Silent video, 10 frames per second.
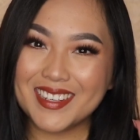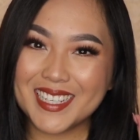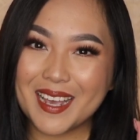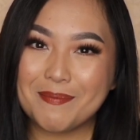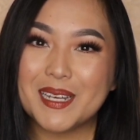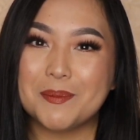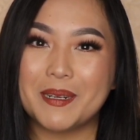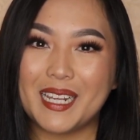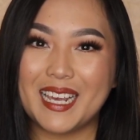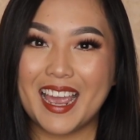what's up? It's
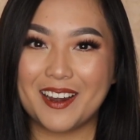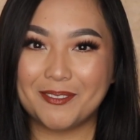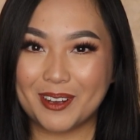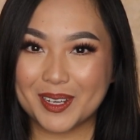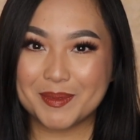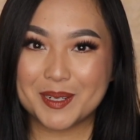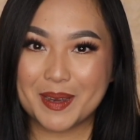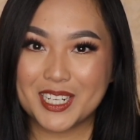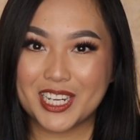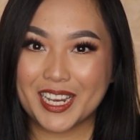Padee and welcome
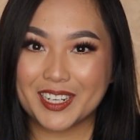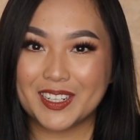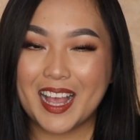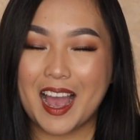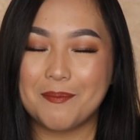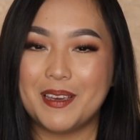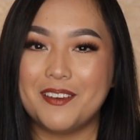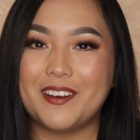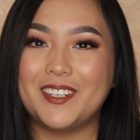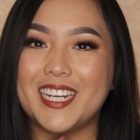to my channel.
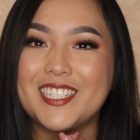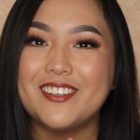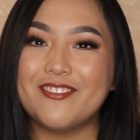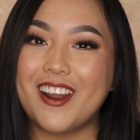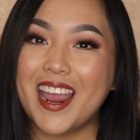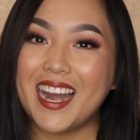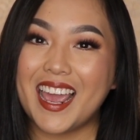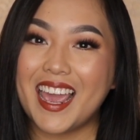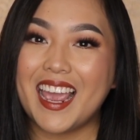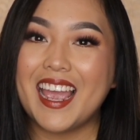Happy Foundation
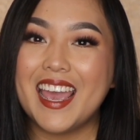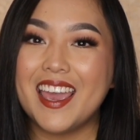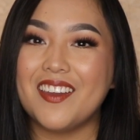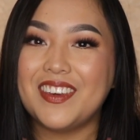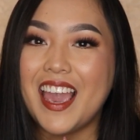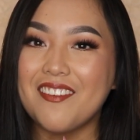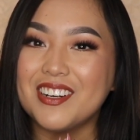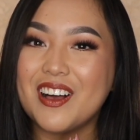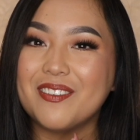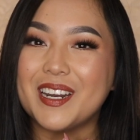Friday! If you
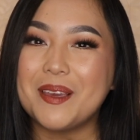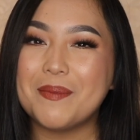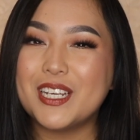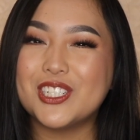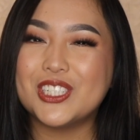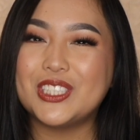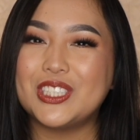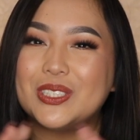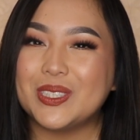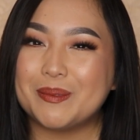haven't already, make sure
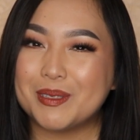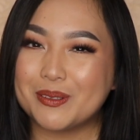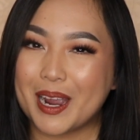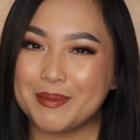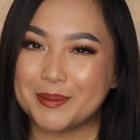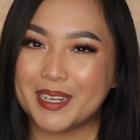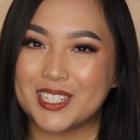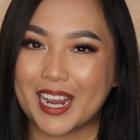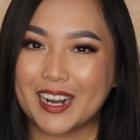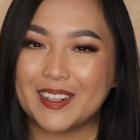to subscribe to my
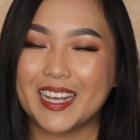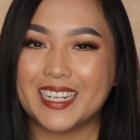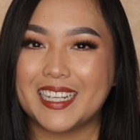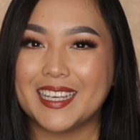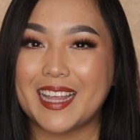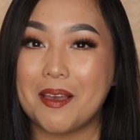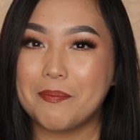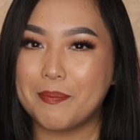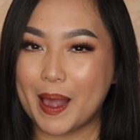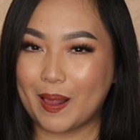channel and click
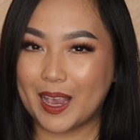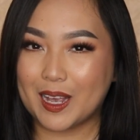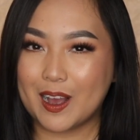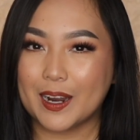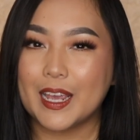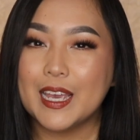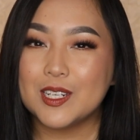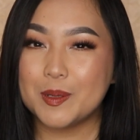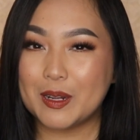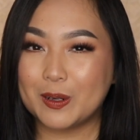that bell icon
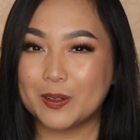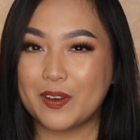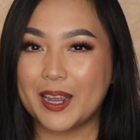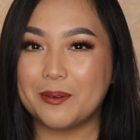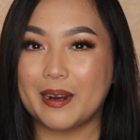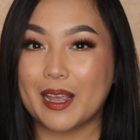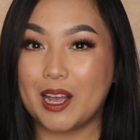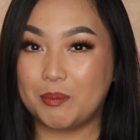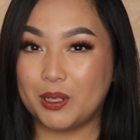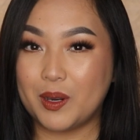to be notified when I
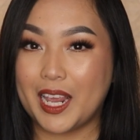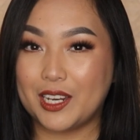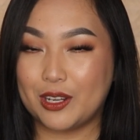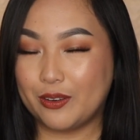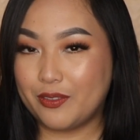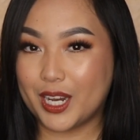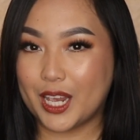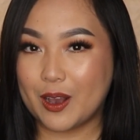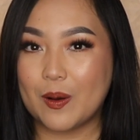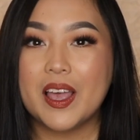upload a new
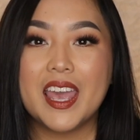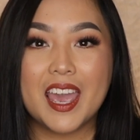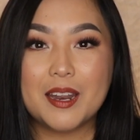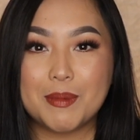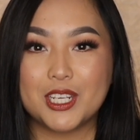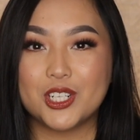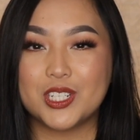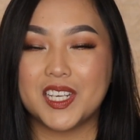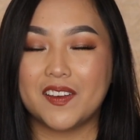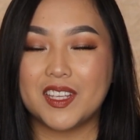video. And make
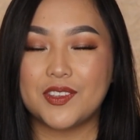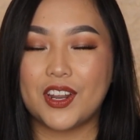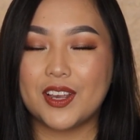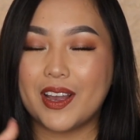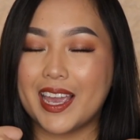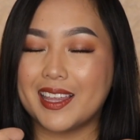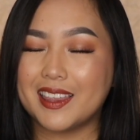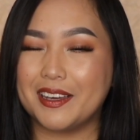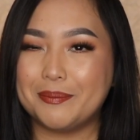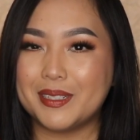sure to give this video a
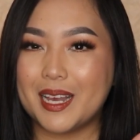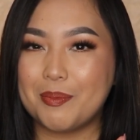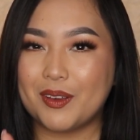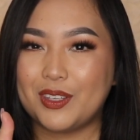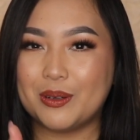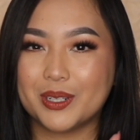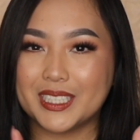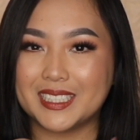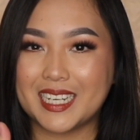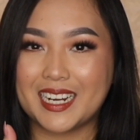thumbs up if you are
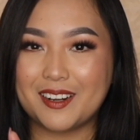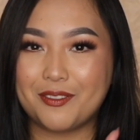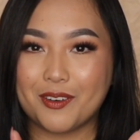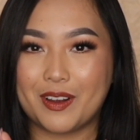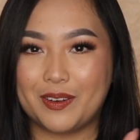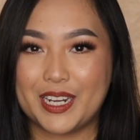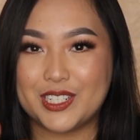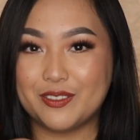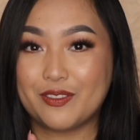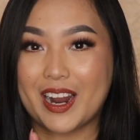excited for
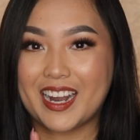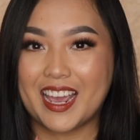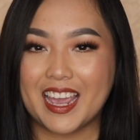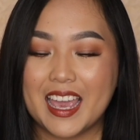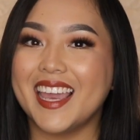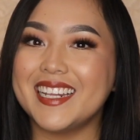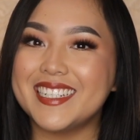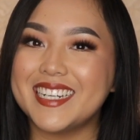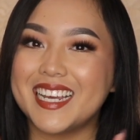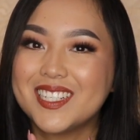Foundation Friday.
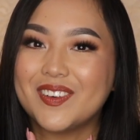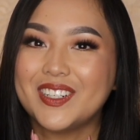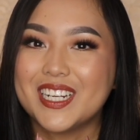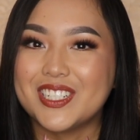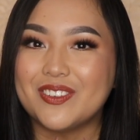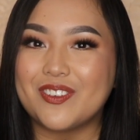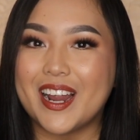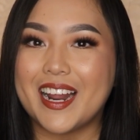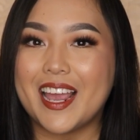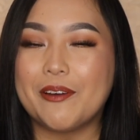In today's Foundation
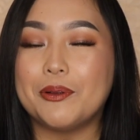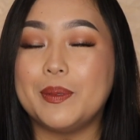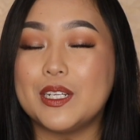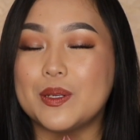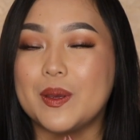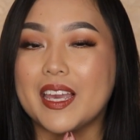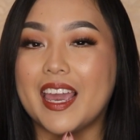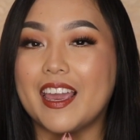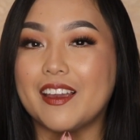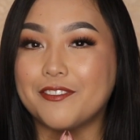Friday, I will be doing
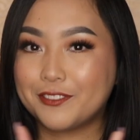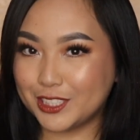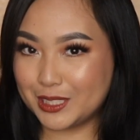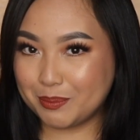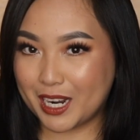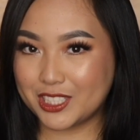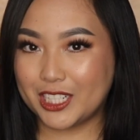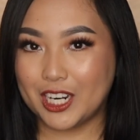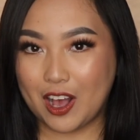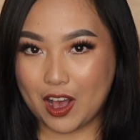a first
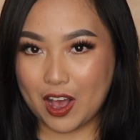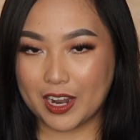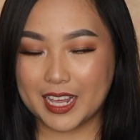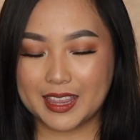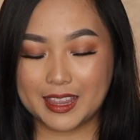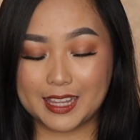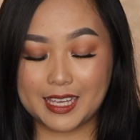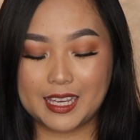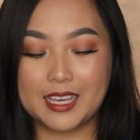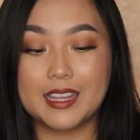impression on
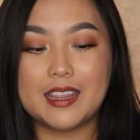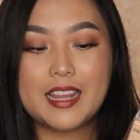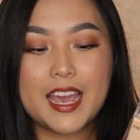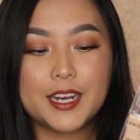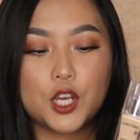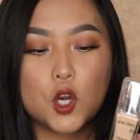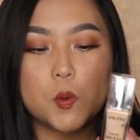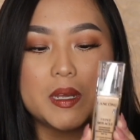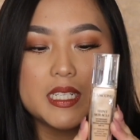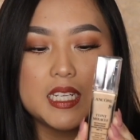the
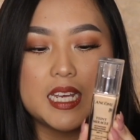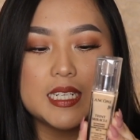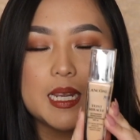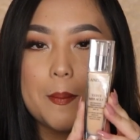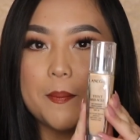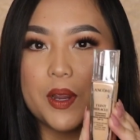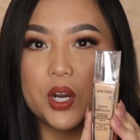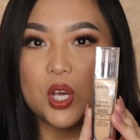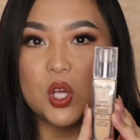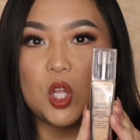Lancome Teint
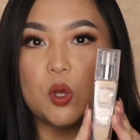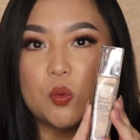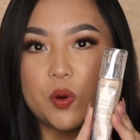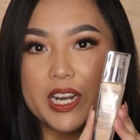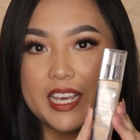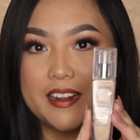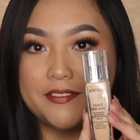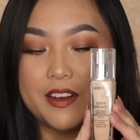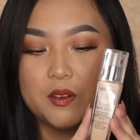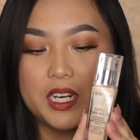Miracle
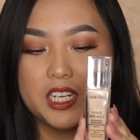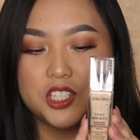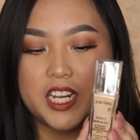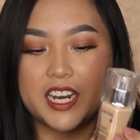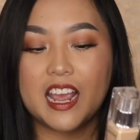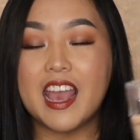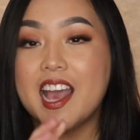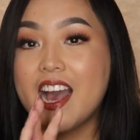Radiant Foundation.